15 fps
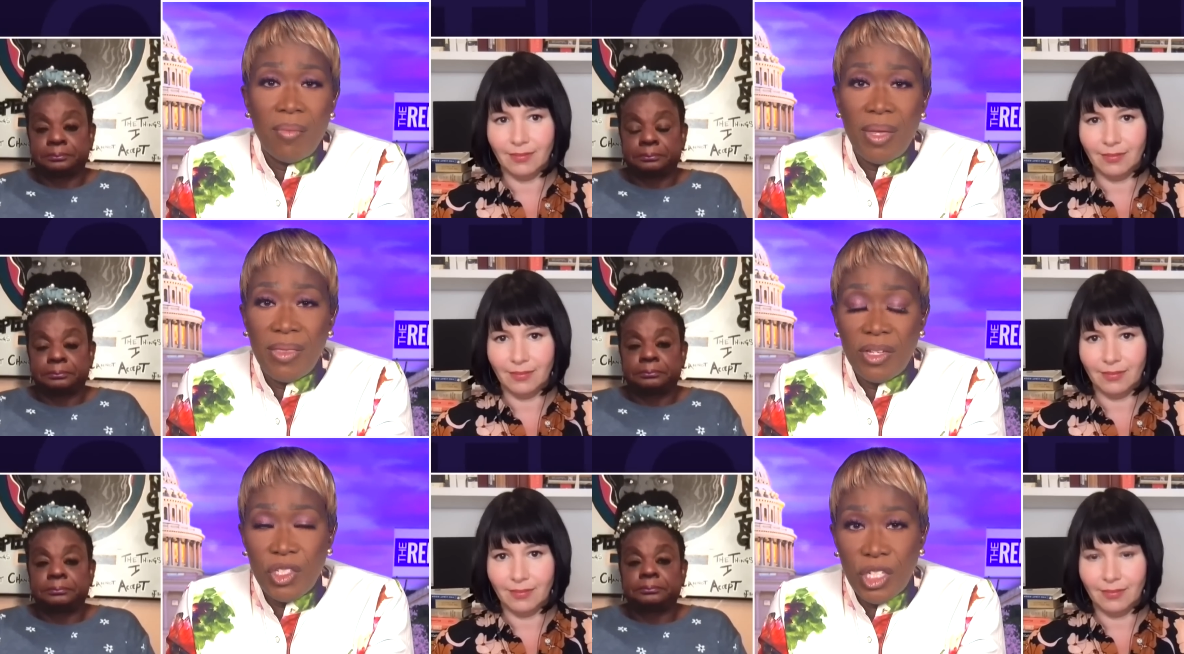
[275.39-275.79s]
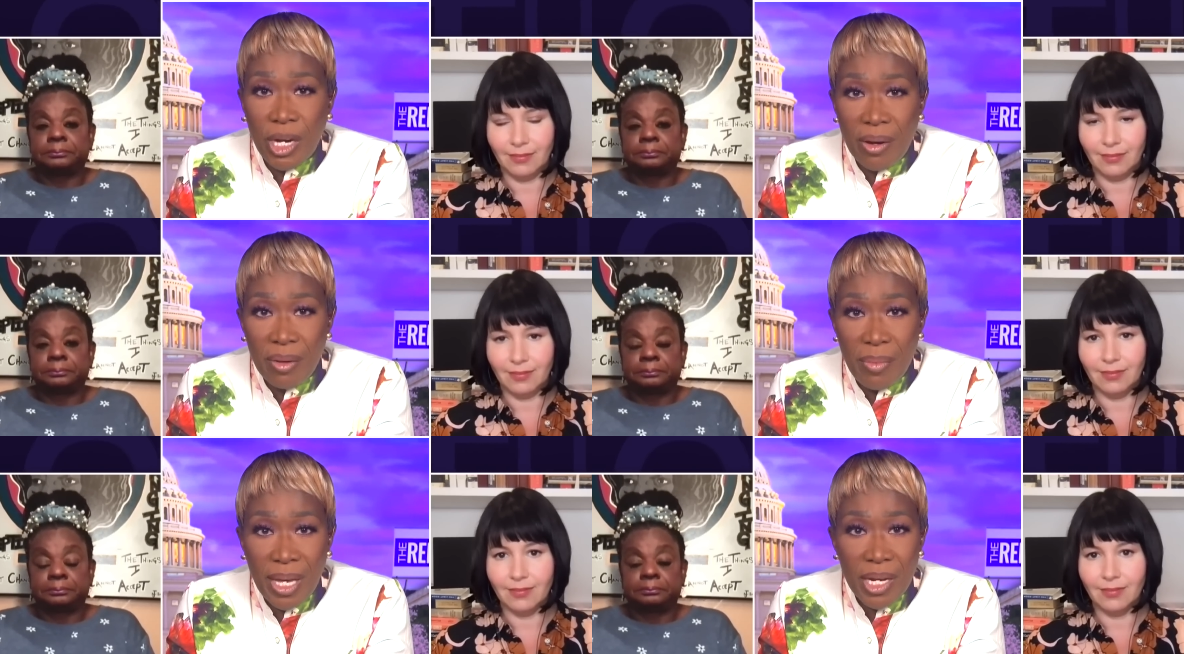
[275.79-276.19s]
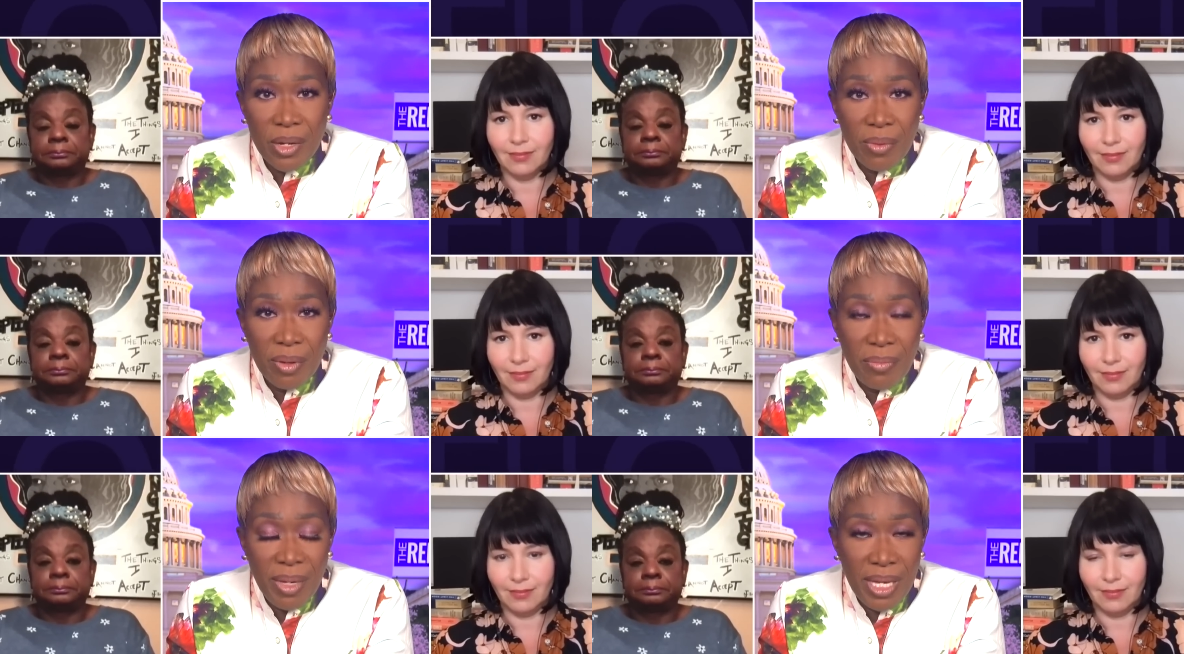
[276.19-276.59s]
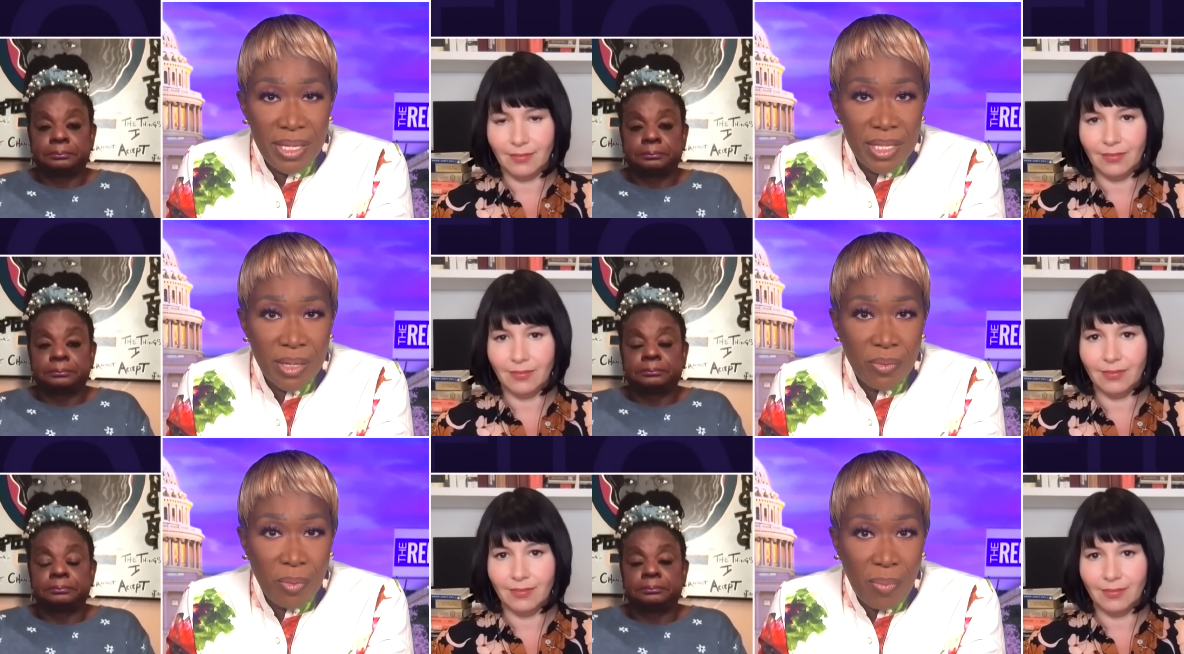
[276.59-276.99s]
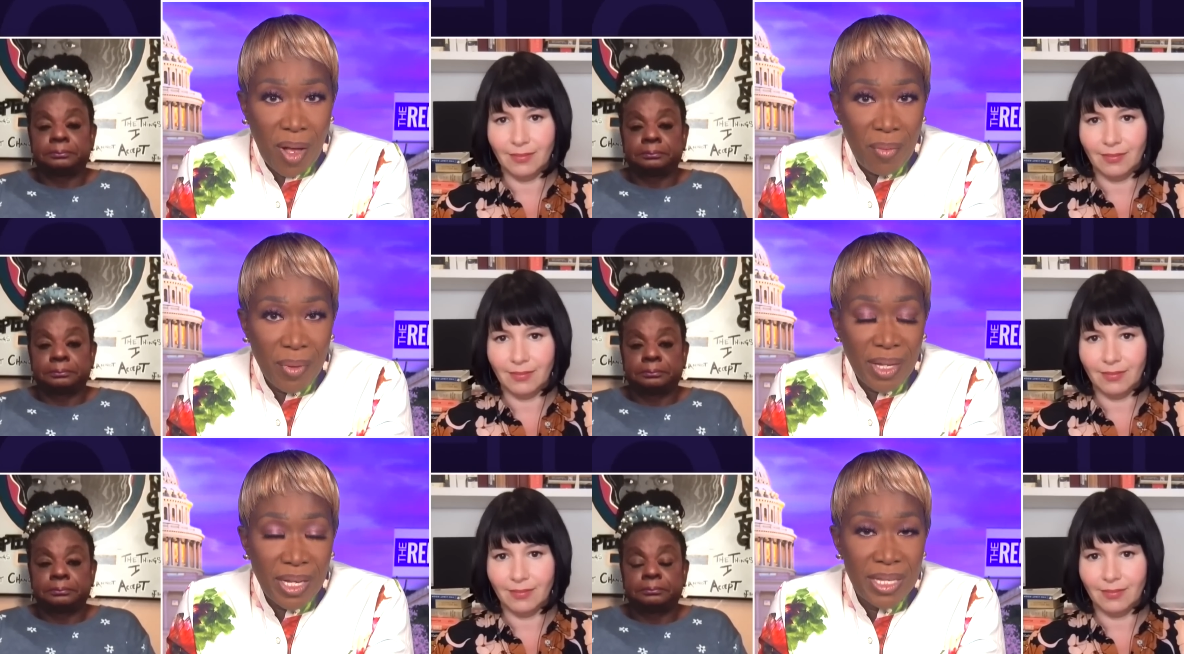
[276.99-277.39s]
Speaker 1: the gerrymandering means that
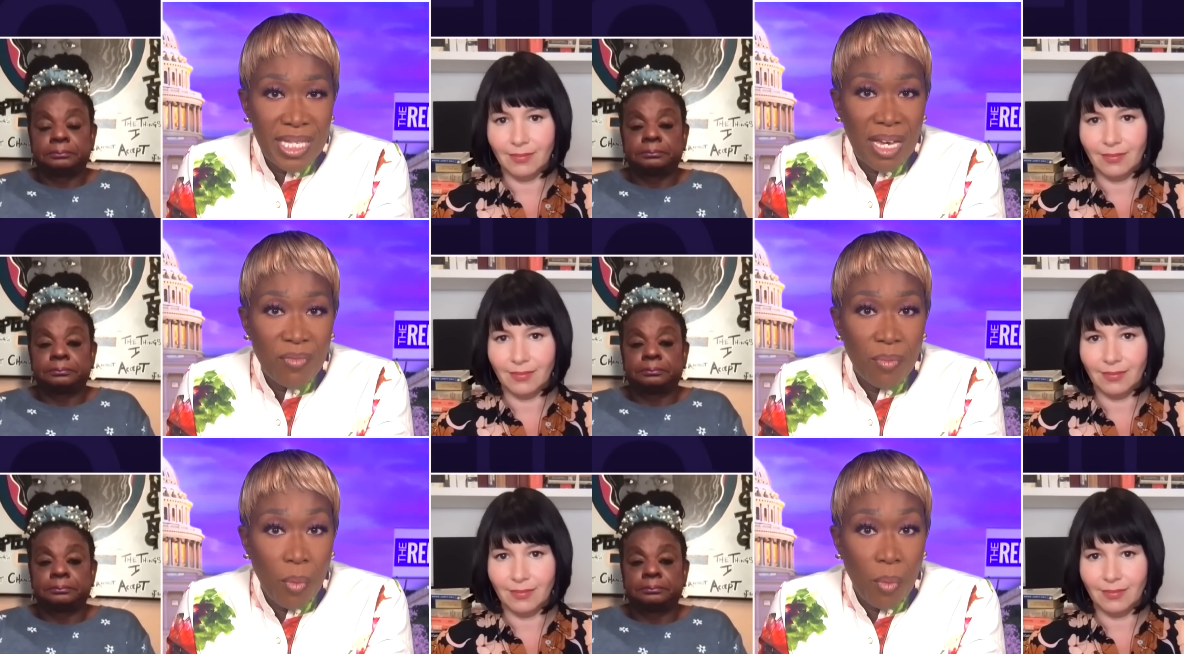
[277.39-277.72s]
Republicans have